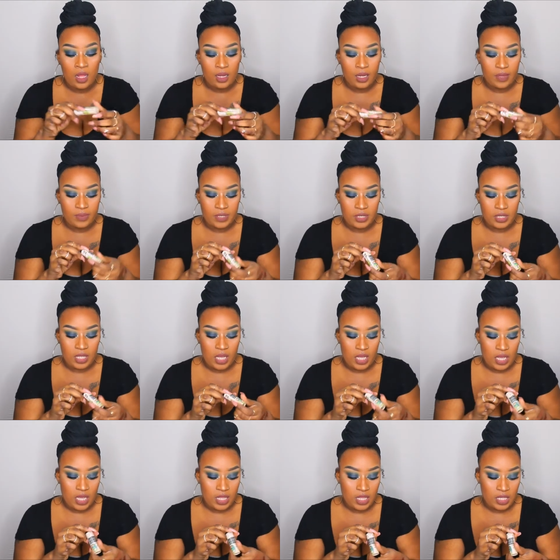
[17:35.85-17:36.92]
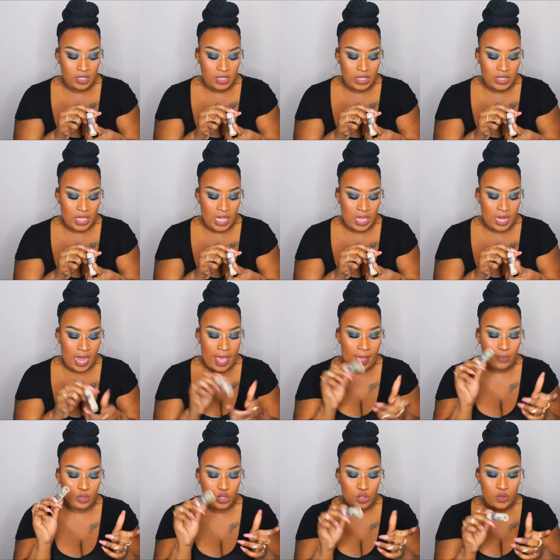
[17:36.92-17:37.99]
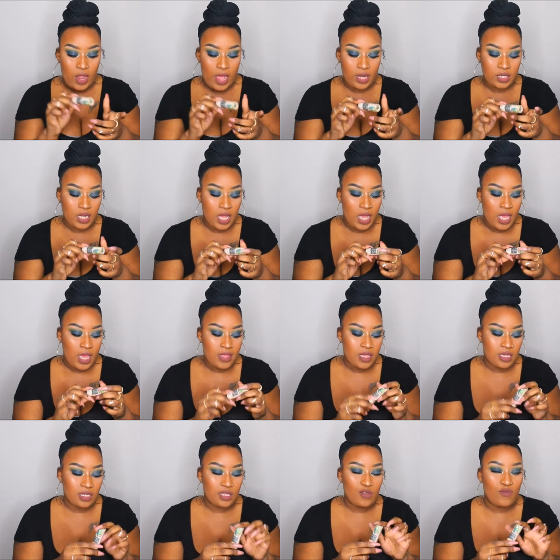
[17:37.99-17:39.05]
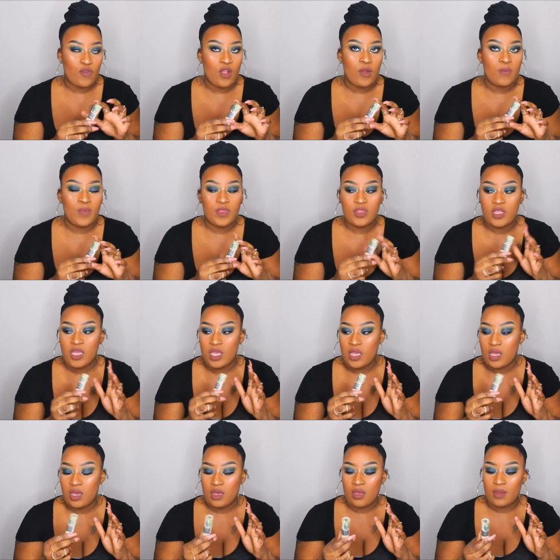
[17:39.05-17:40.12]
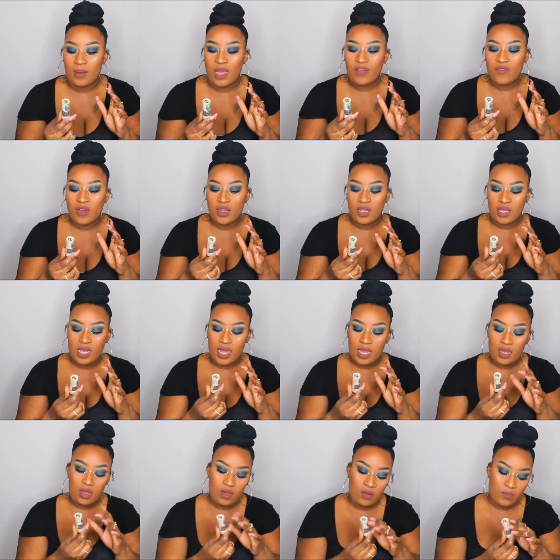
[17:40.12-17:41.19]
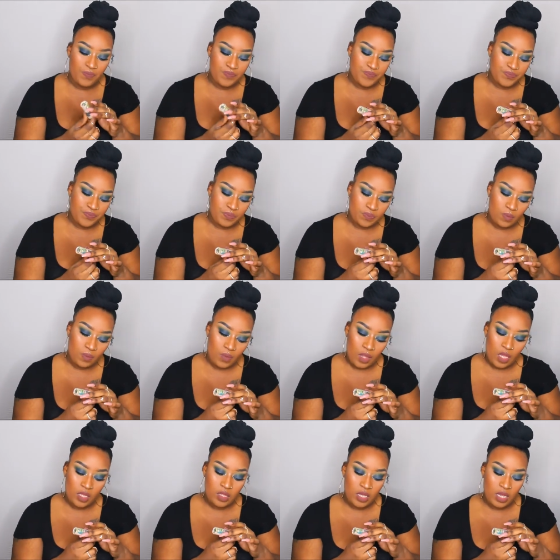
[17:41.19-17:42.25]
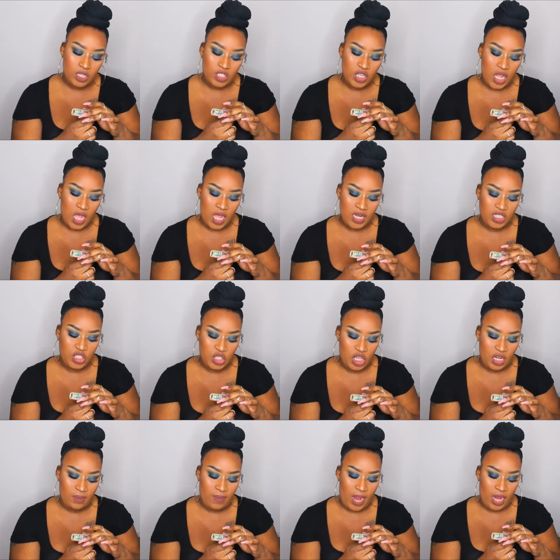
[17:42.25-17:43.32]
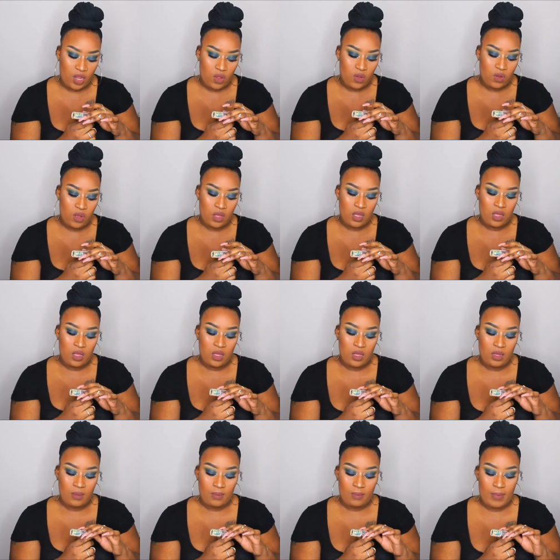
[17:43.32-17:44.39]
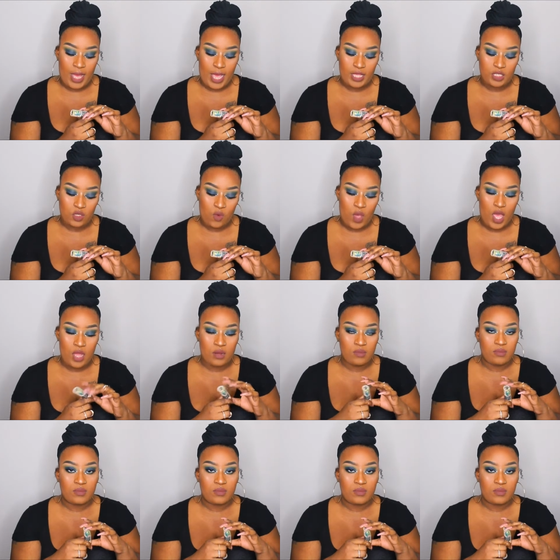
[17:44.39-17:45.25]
lipstick and this is in abstract and this is from the uh, I forgot oh the John Jean-Michel Basquiat